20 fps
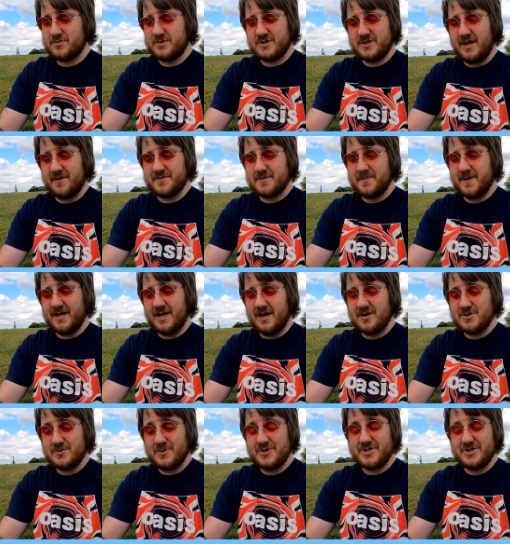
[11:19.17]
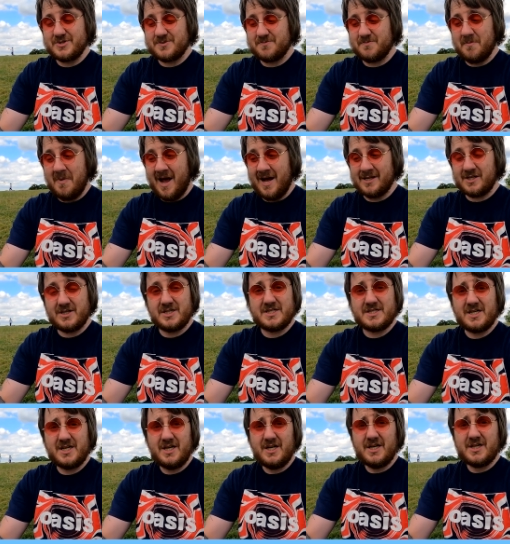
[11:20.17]
stuff to be announced, which is mad
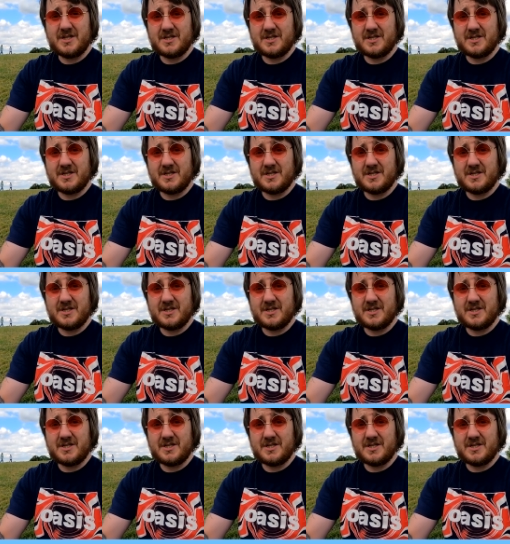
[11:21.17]
because